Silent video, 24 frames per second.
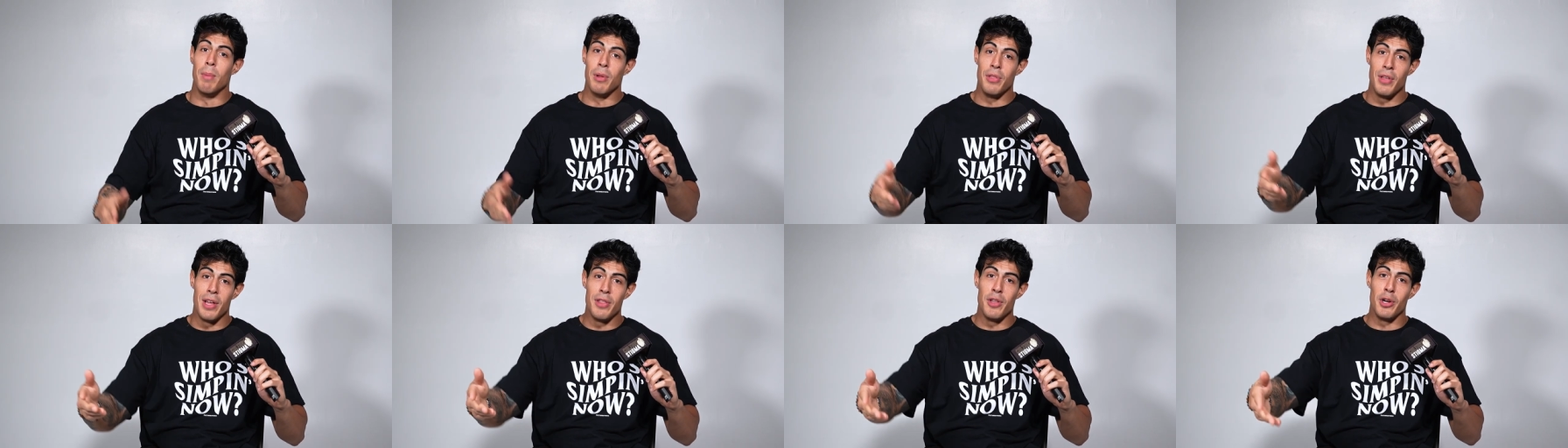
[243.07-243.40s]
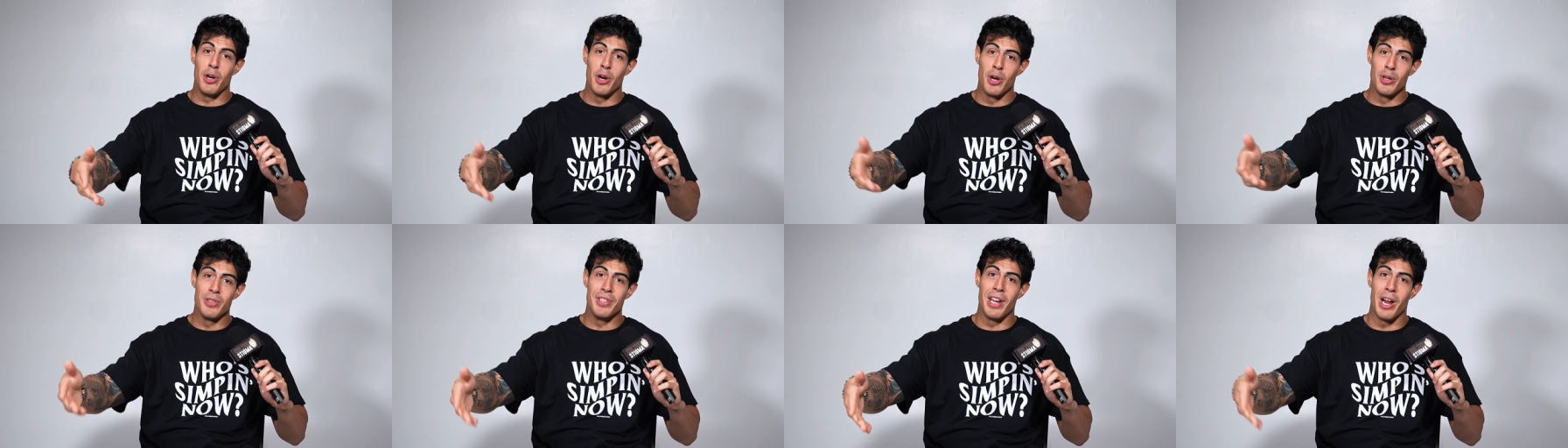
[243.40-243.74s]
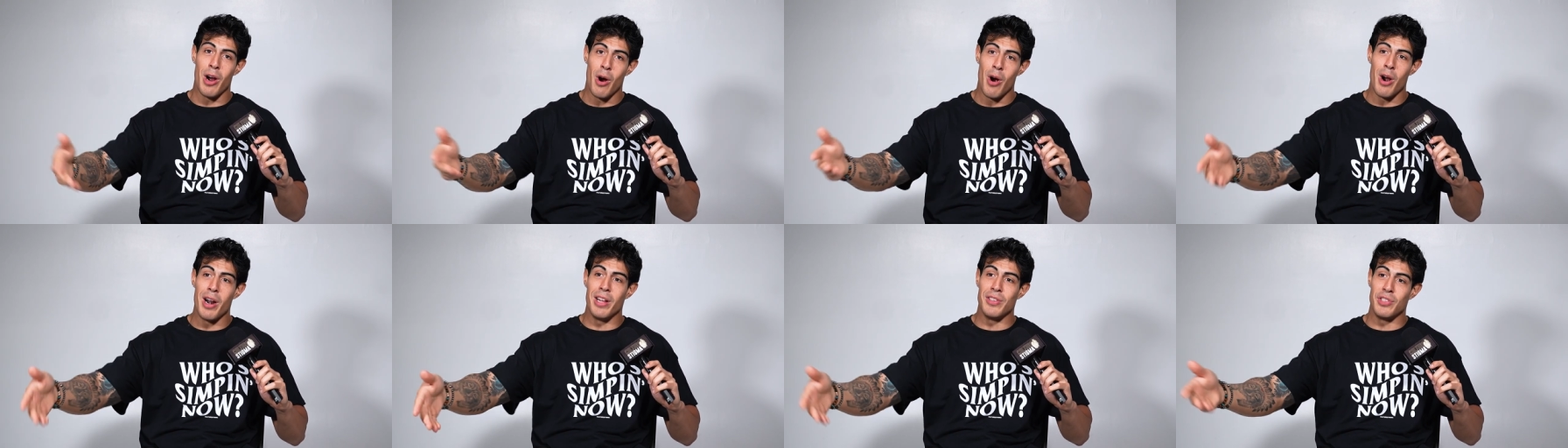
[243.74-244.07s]
But then the girls
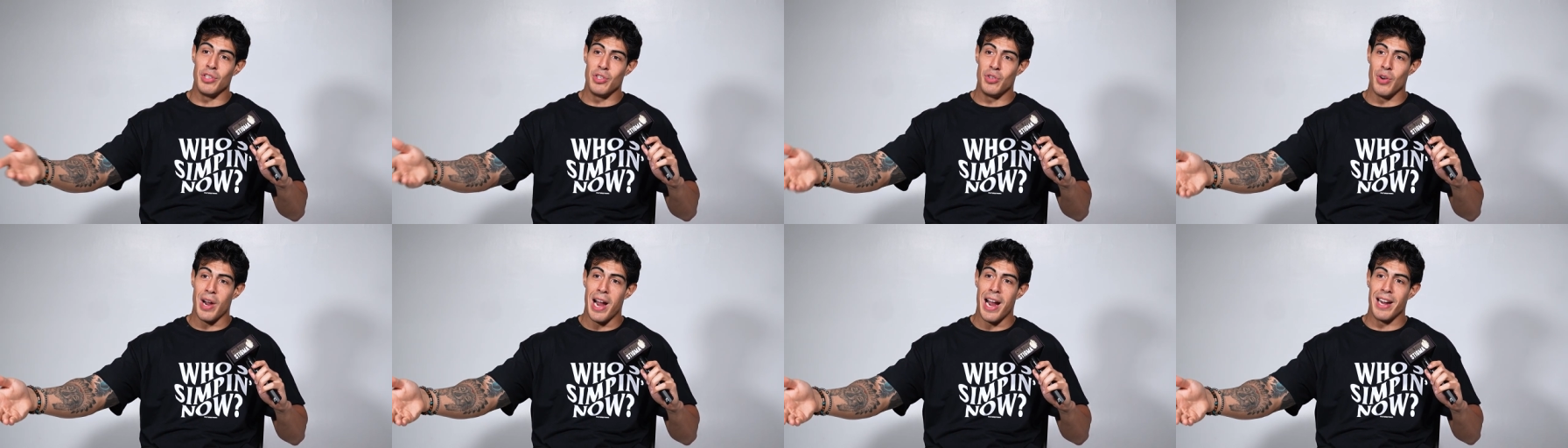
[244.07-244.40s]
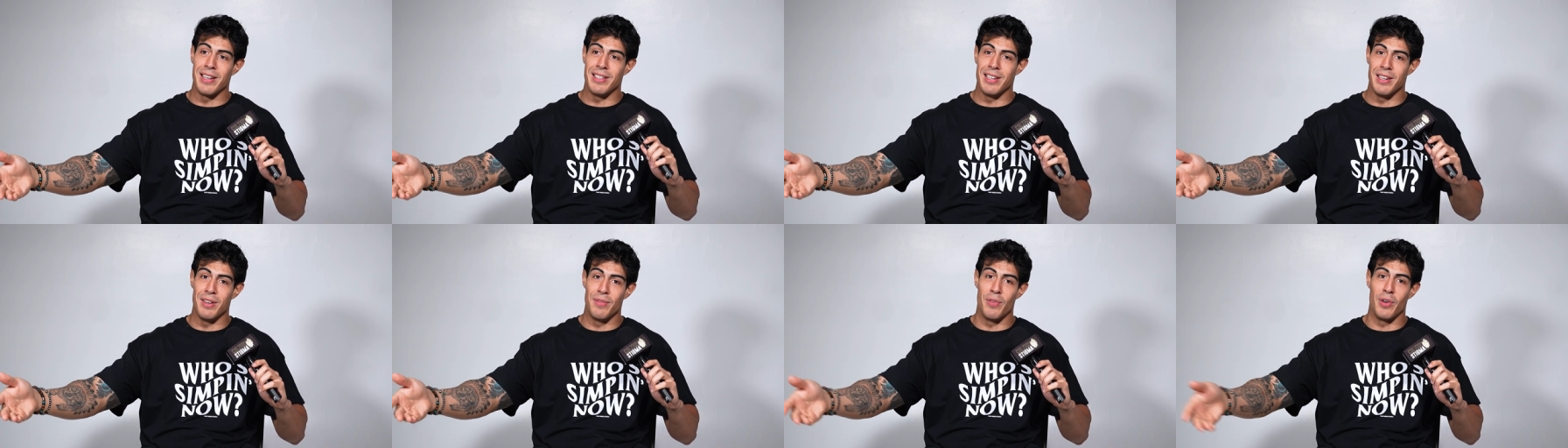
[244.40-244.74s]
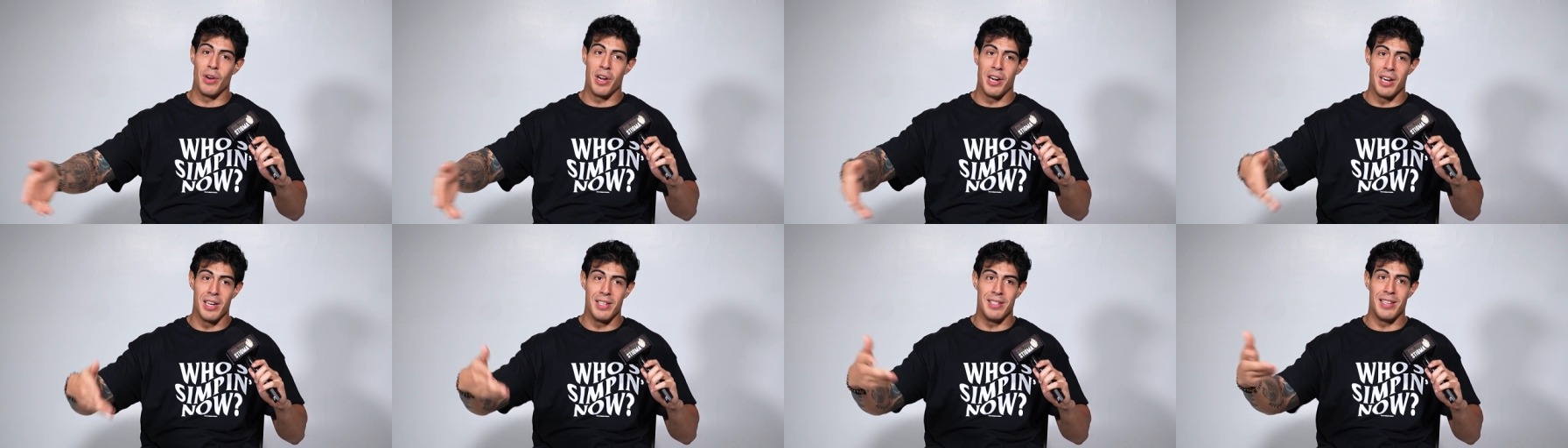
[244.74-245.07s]
that aren't as attractive
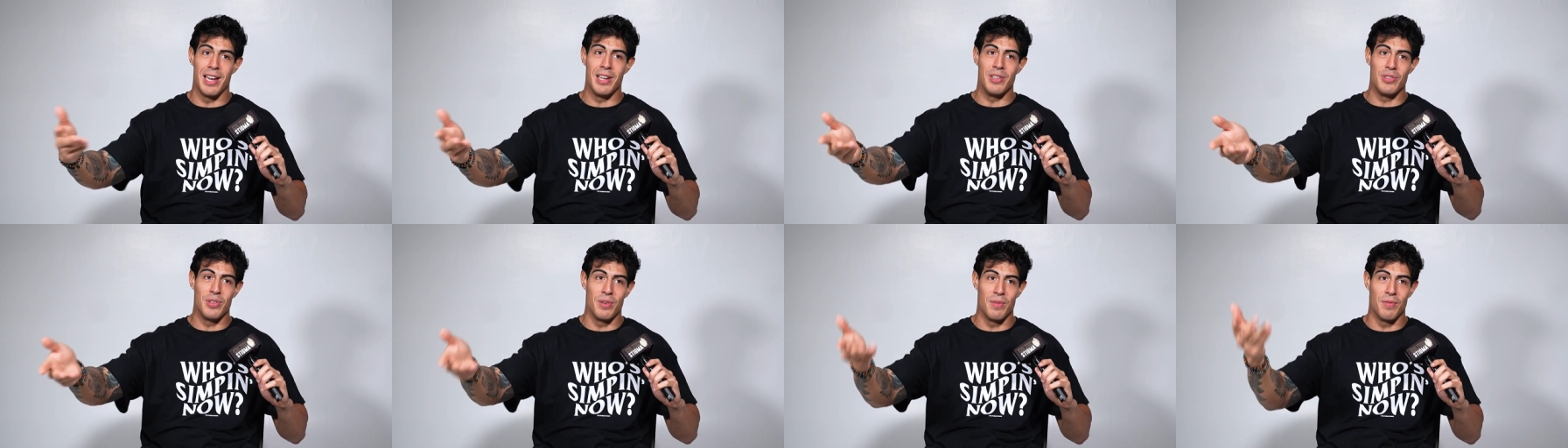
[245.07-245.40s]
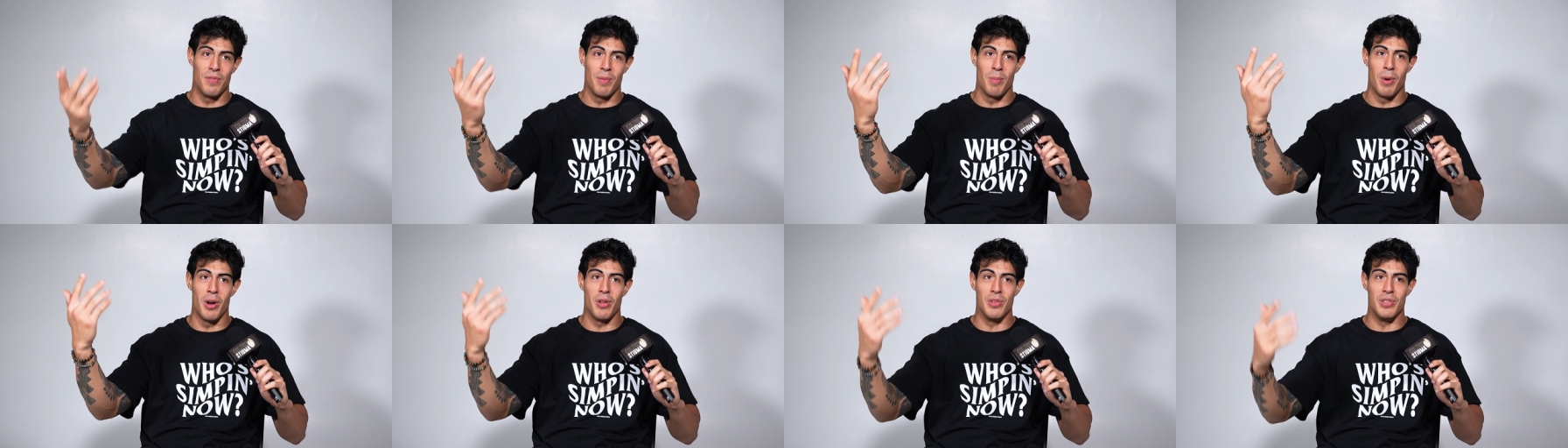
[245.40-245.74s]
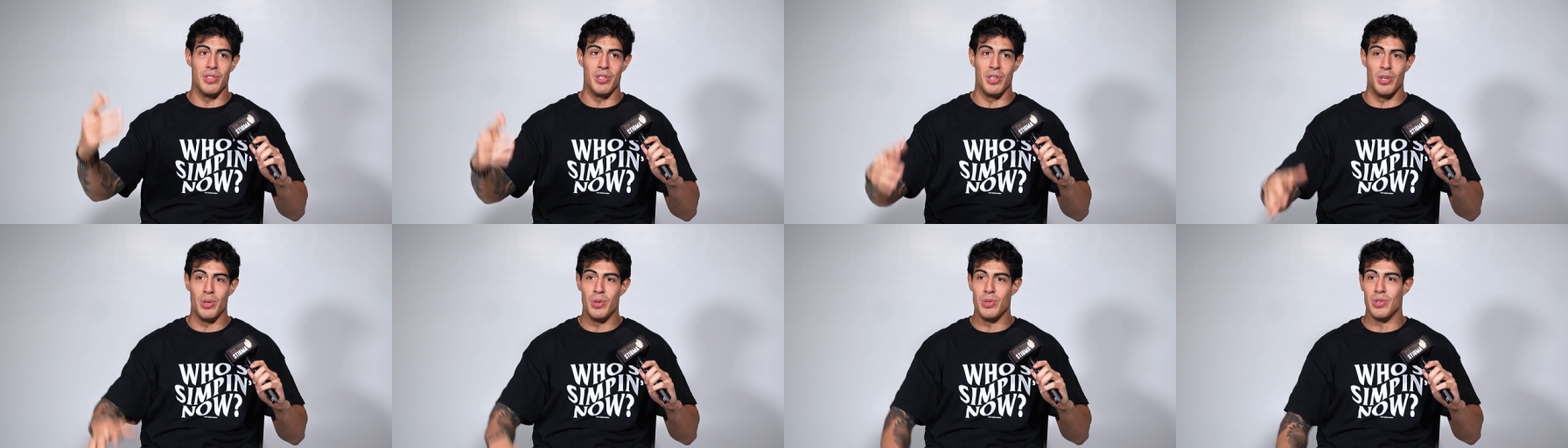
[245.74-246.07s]
are getting attention from all
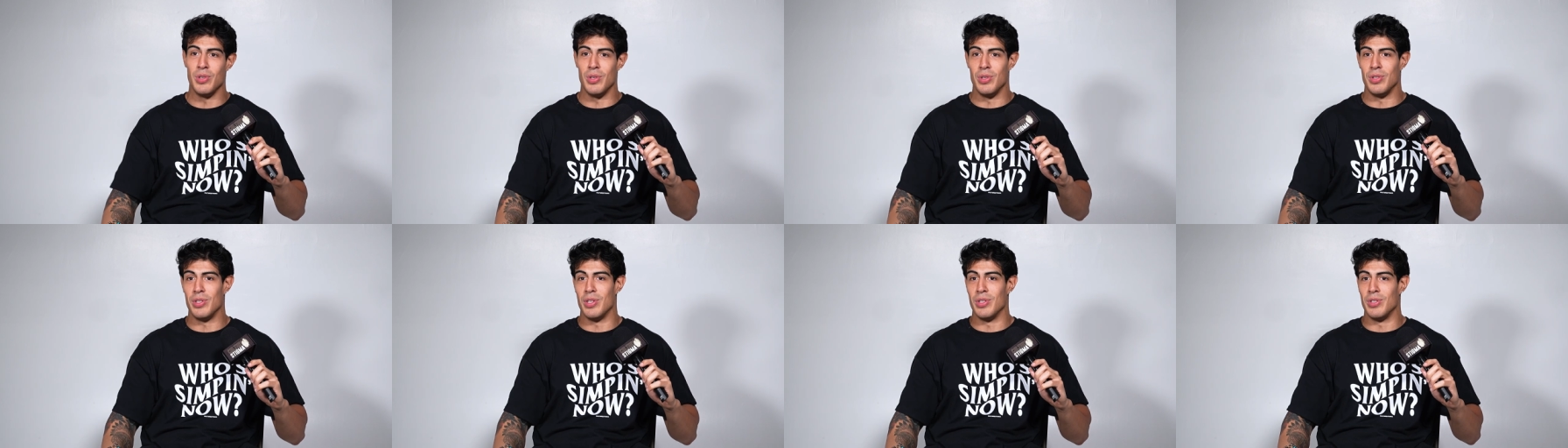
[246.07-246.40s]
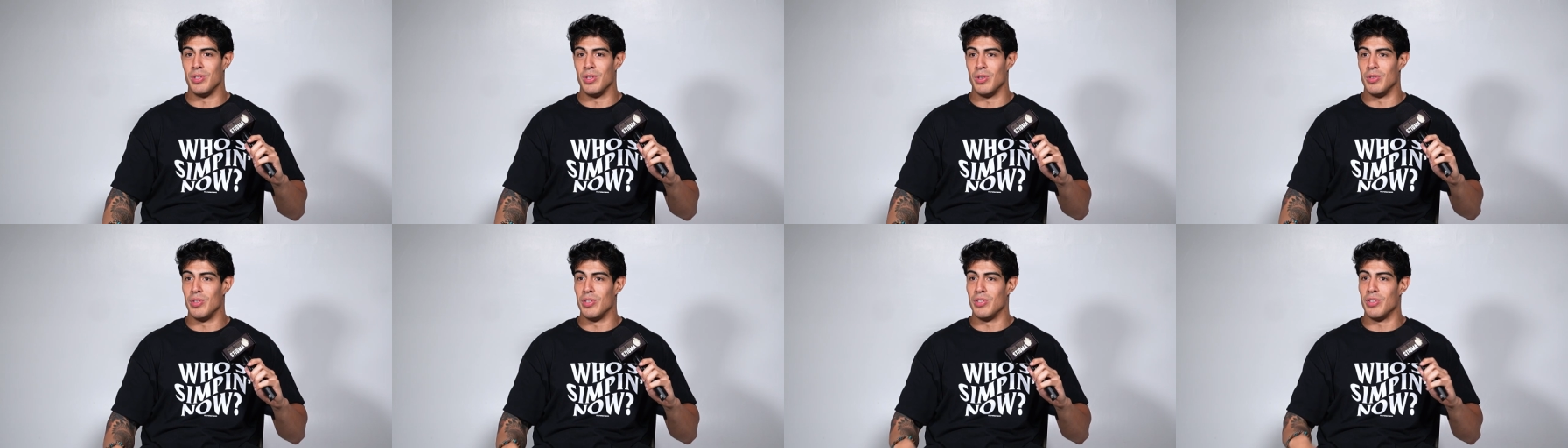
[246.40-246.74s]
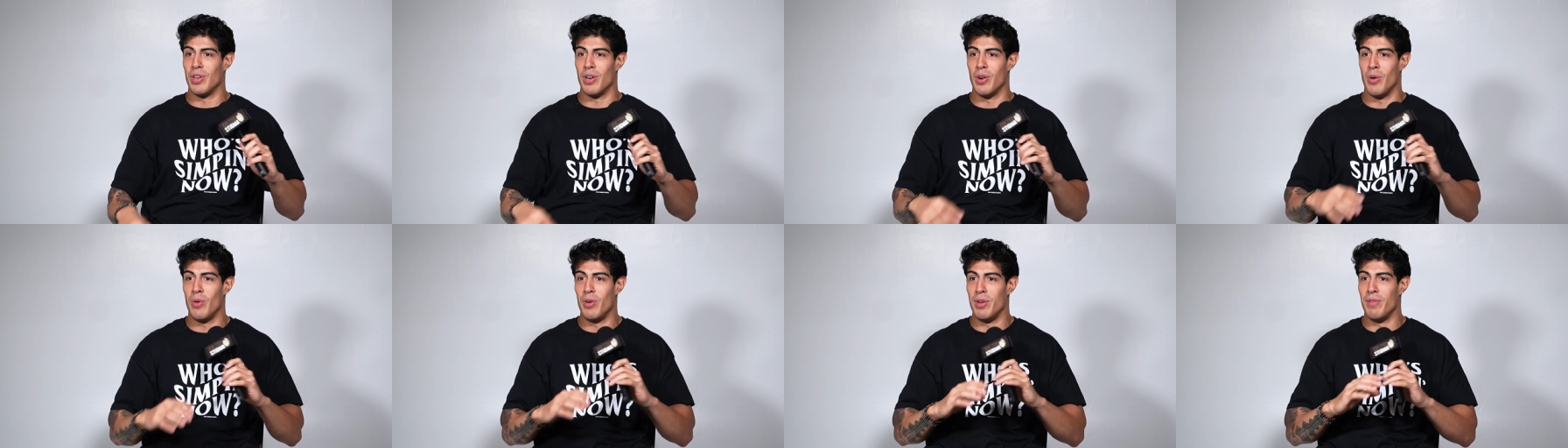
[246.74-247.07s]
these losers because they're
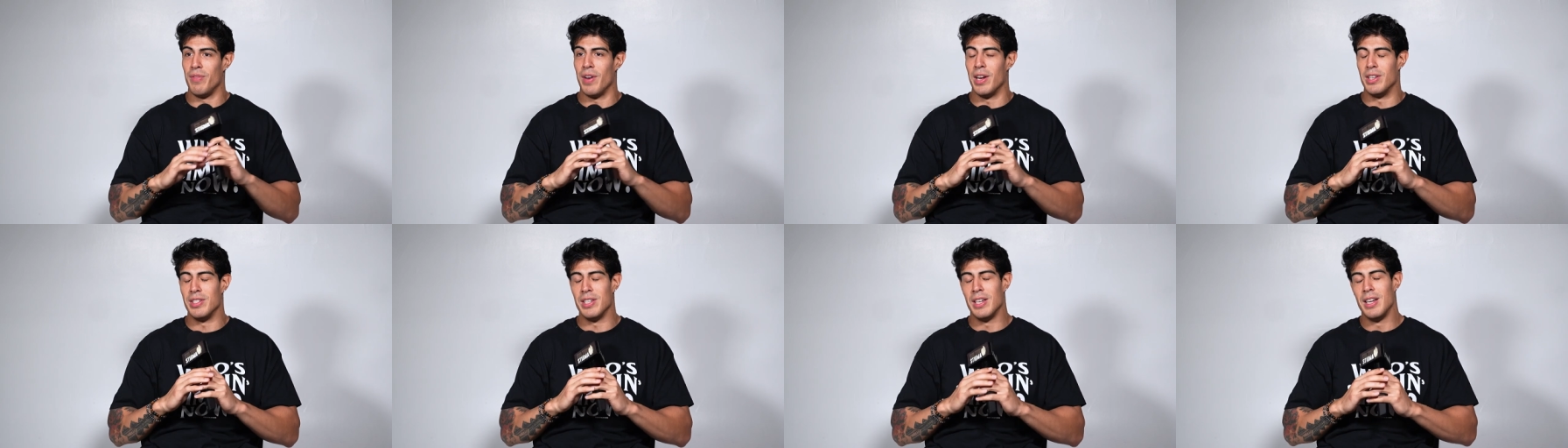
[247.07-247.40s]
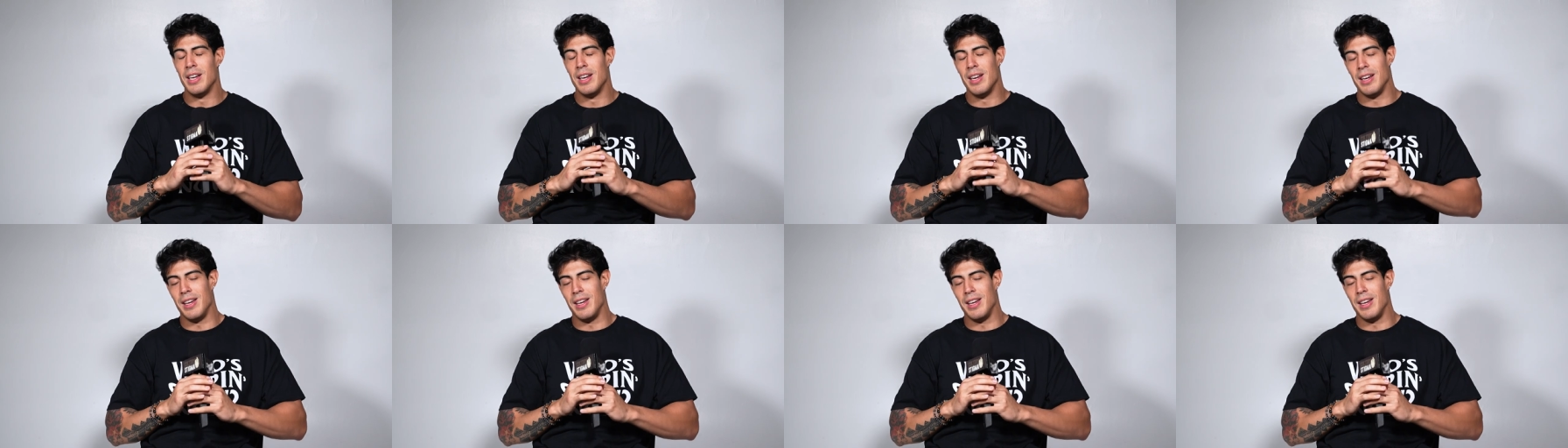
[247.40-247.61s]
just on OnlyFans.